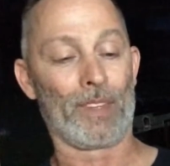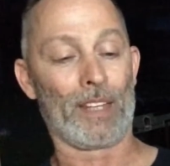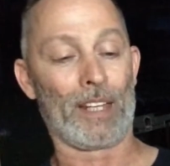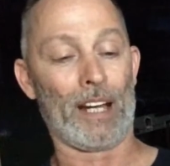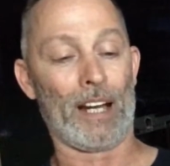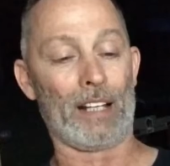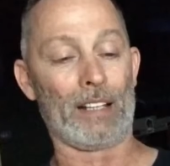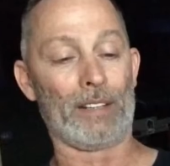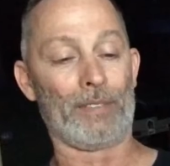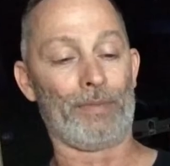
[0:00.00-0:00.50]

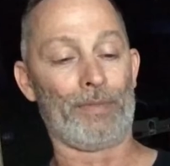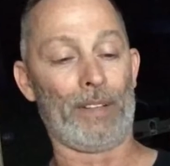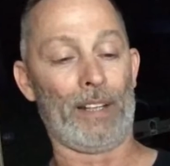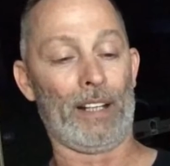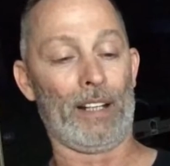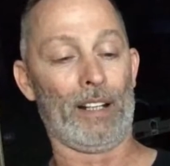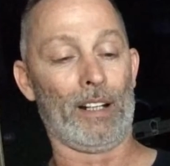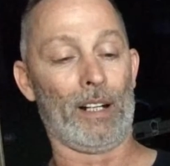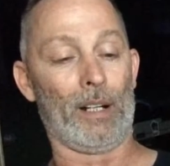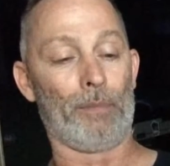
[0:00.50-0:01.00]
Got your
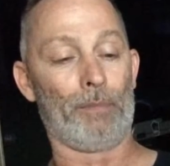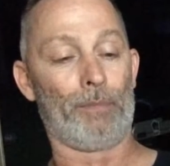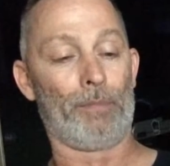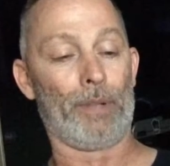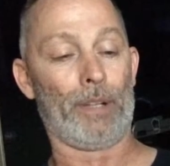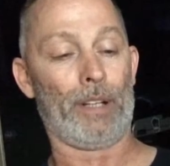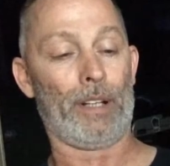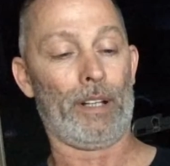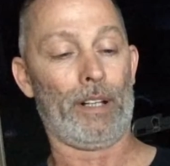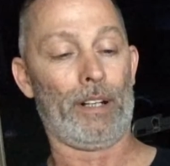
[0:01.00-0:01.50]
feet up
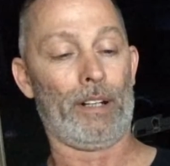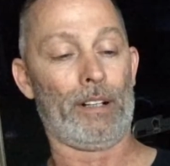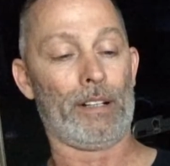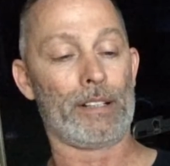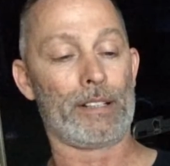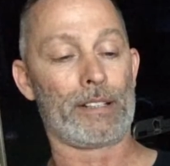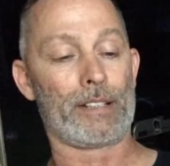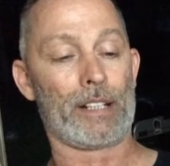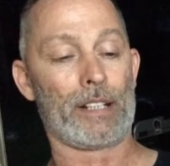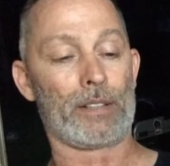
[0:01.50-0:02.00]
here
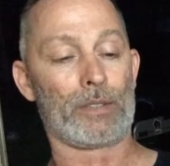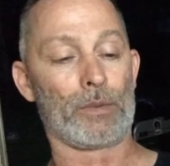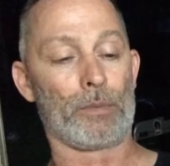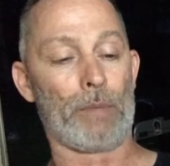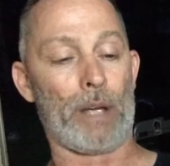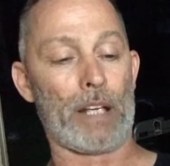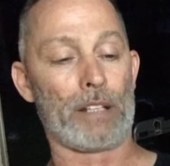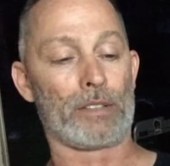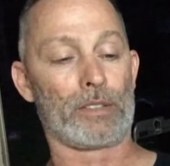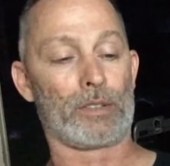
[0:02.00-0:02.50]
in central
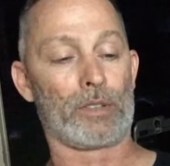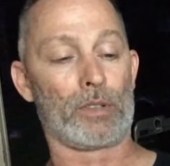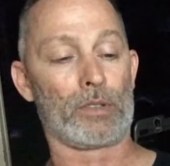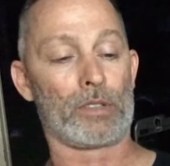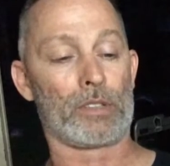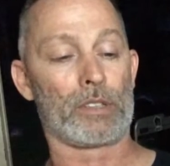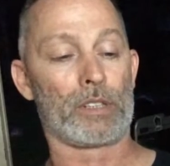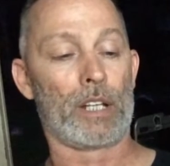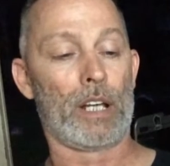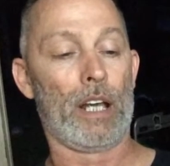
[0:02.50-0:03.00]

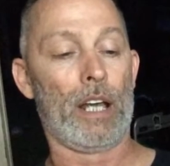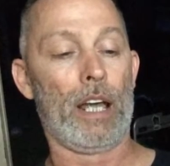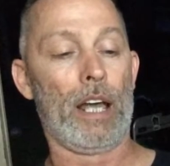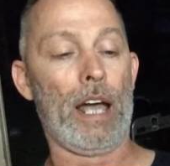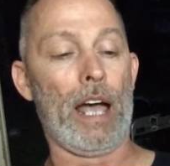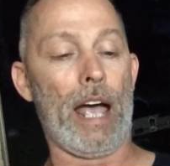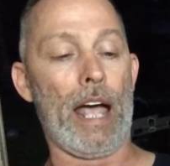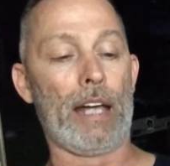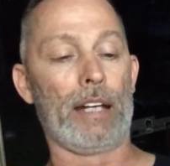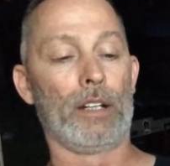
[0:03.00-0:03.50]
Massachusetts.
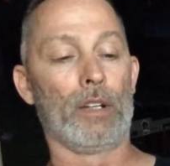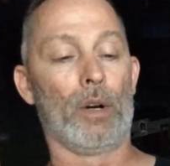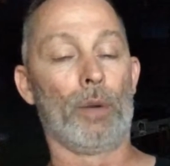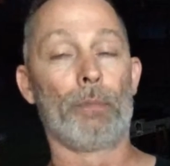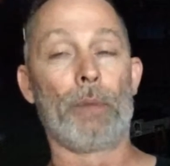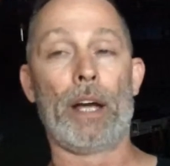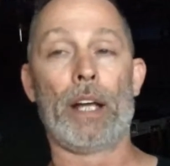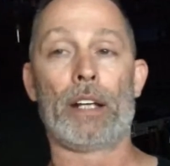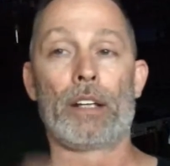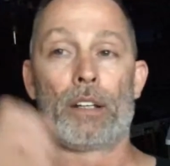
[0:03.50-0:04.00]
How you
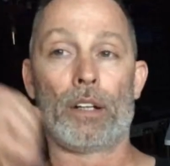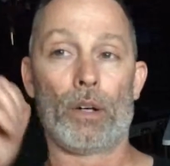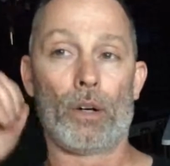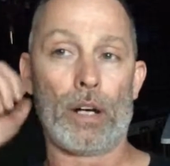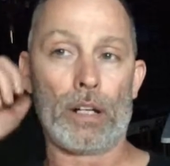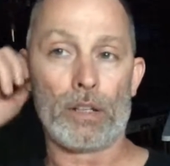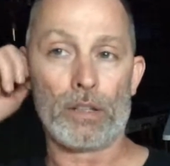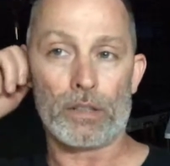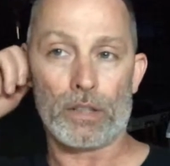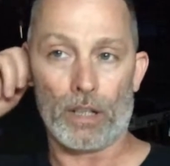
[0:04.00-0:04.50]
doing, Mike? You know,
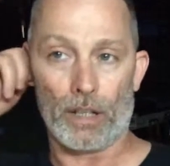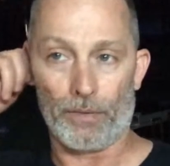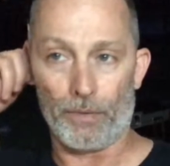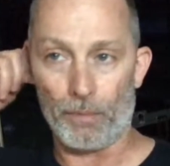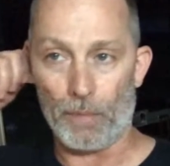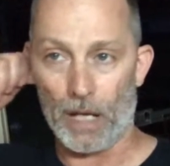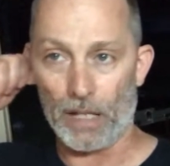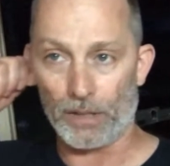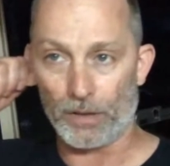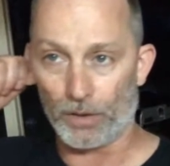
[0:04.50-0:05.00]
I used to live
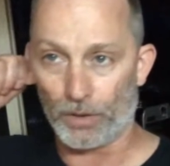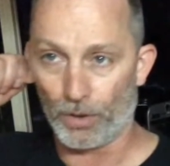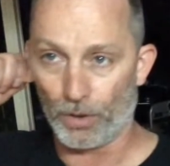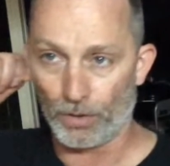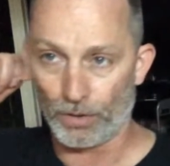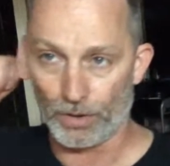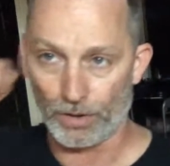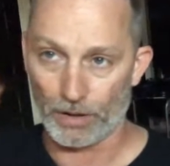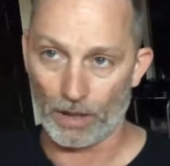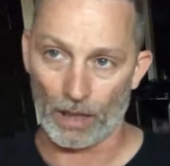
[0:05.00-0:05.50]
in
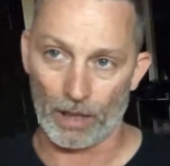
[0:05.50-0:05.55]
Massachusetts.